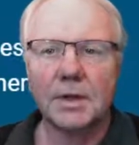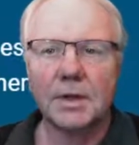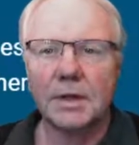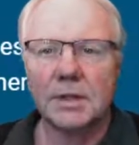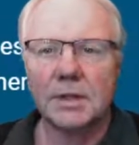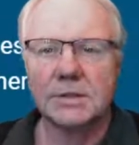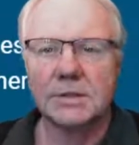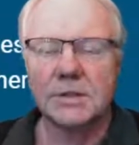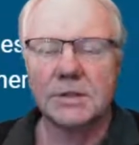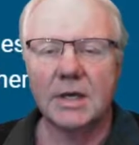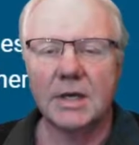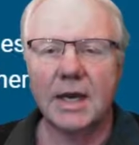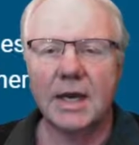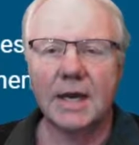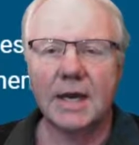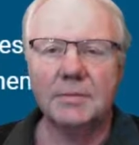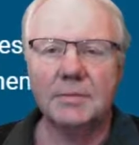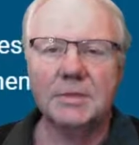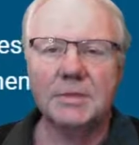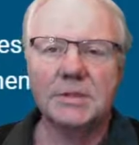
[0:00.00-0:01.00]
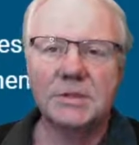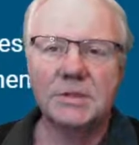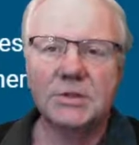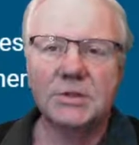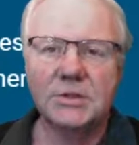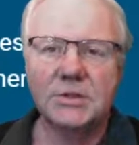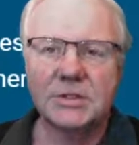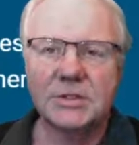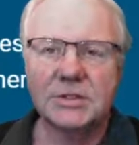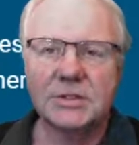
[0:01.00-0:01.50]
So IMUS
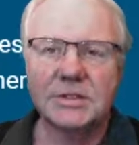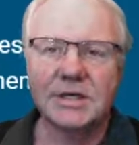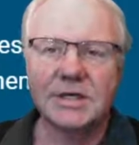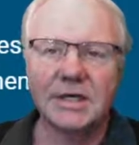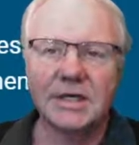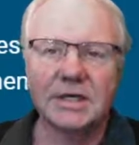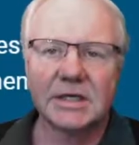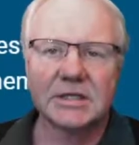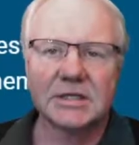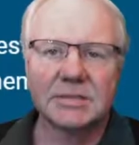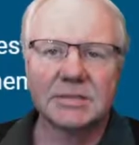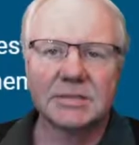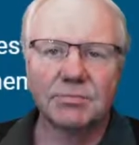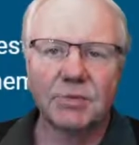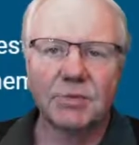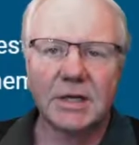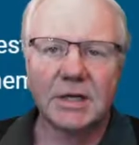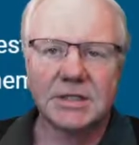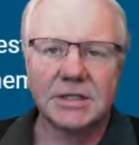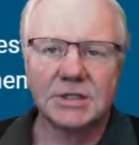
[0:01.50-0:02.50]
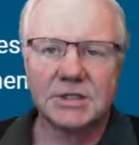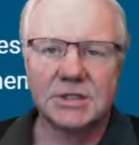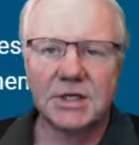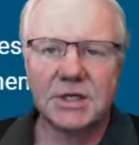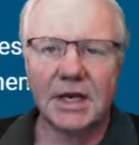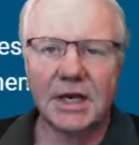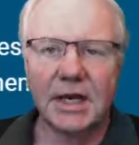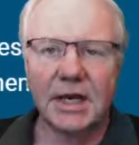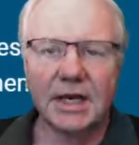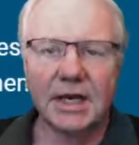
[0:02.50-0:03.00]
uses the
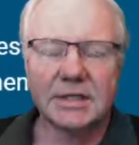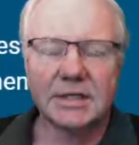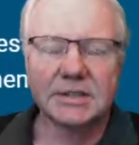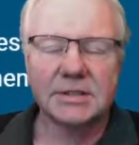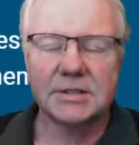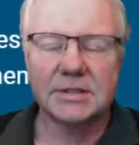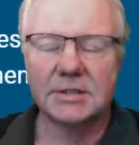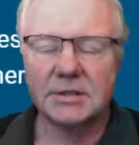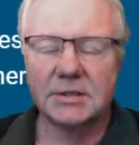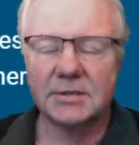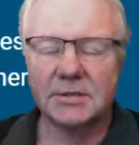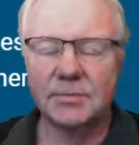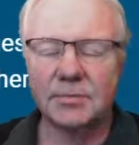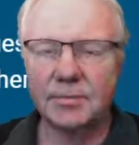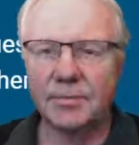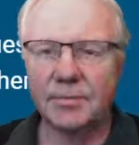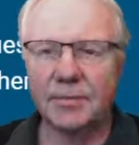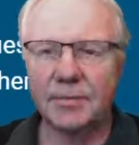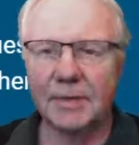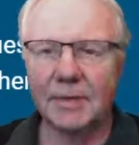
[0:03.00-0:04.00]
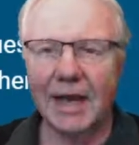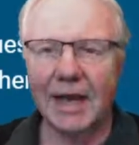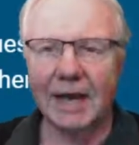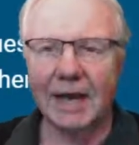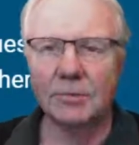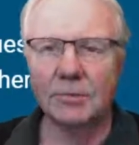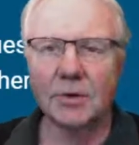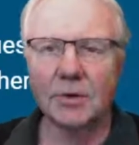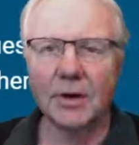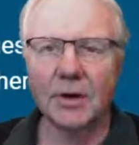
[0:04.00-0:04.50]
Express.js
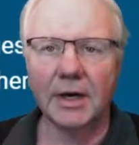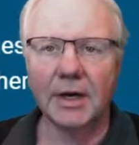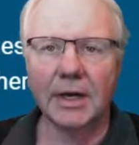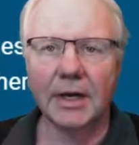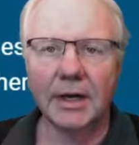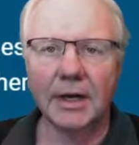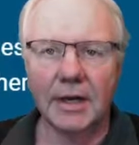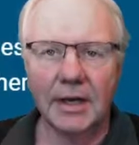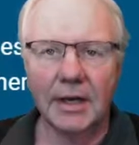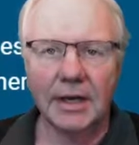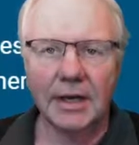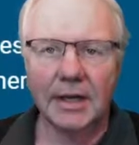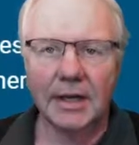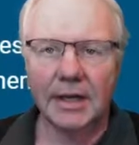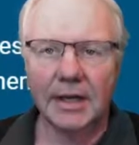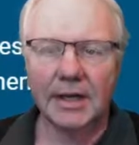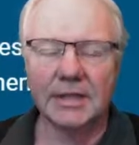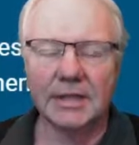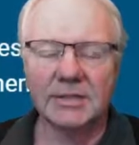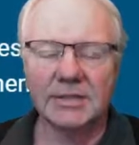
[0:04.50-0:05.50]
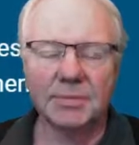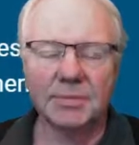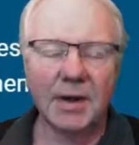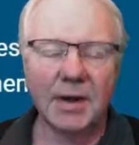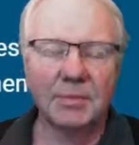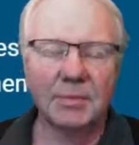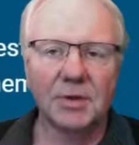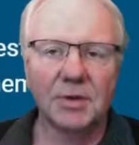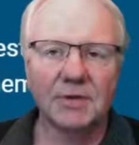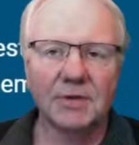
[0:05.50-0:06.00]
library. It's a
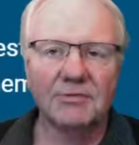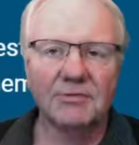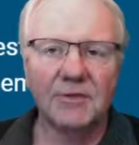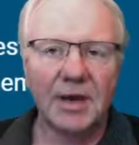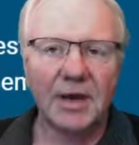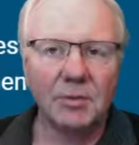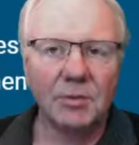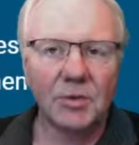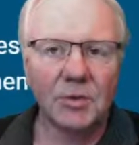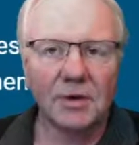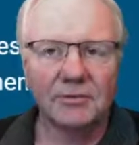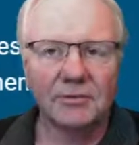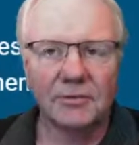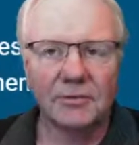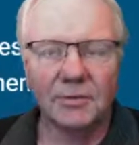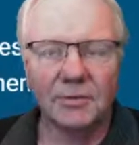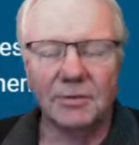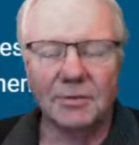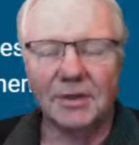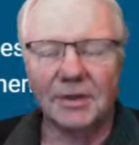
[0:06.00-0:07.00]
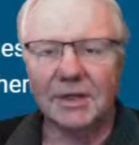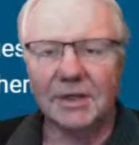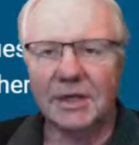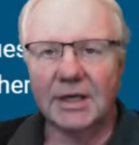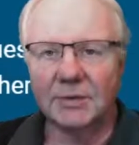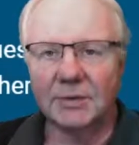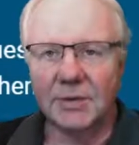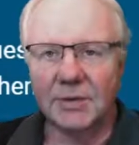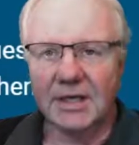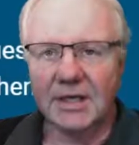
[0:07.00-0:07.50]
popular framework for building
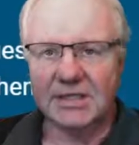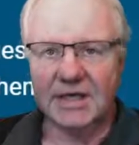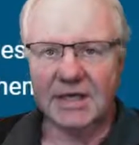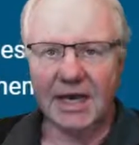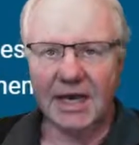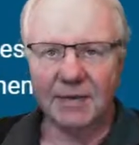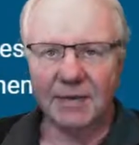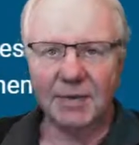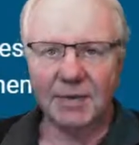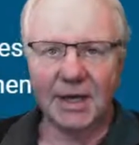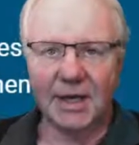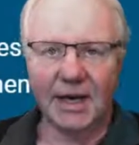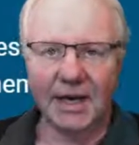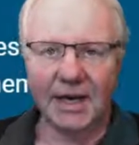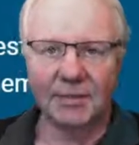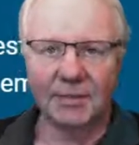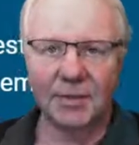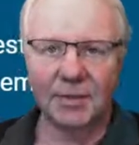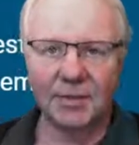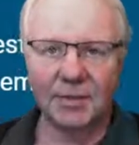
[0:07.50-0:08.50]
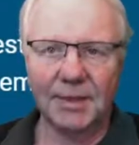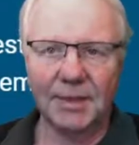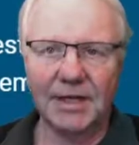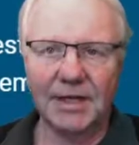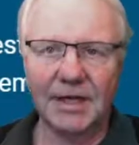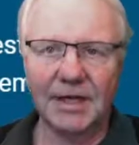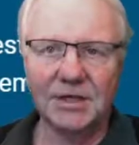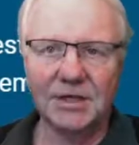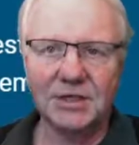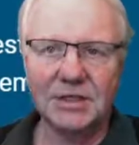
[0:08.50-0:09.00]
REST API
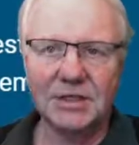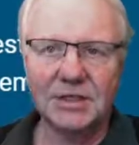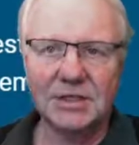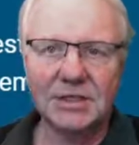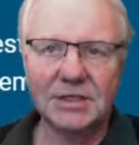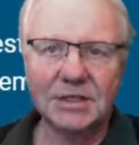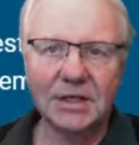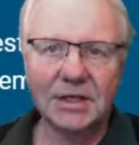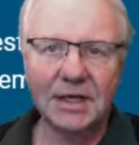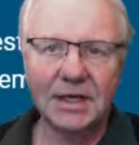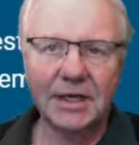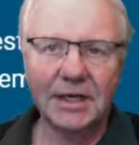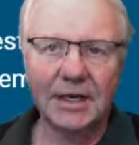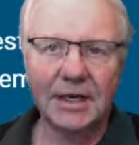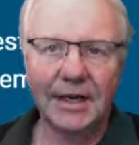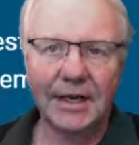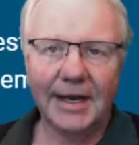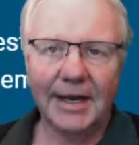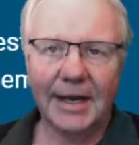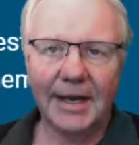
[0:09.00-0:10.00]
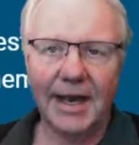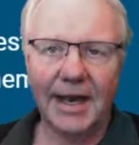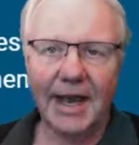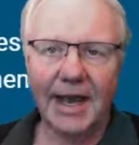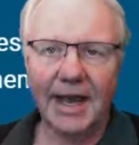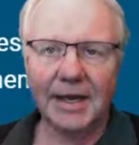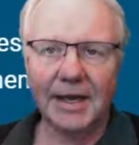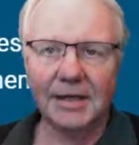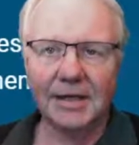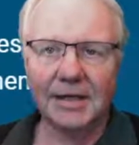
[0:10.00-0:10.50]
implementations.
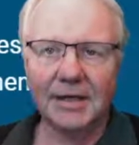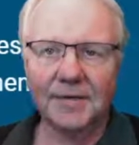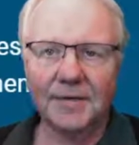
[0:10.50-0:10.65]
And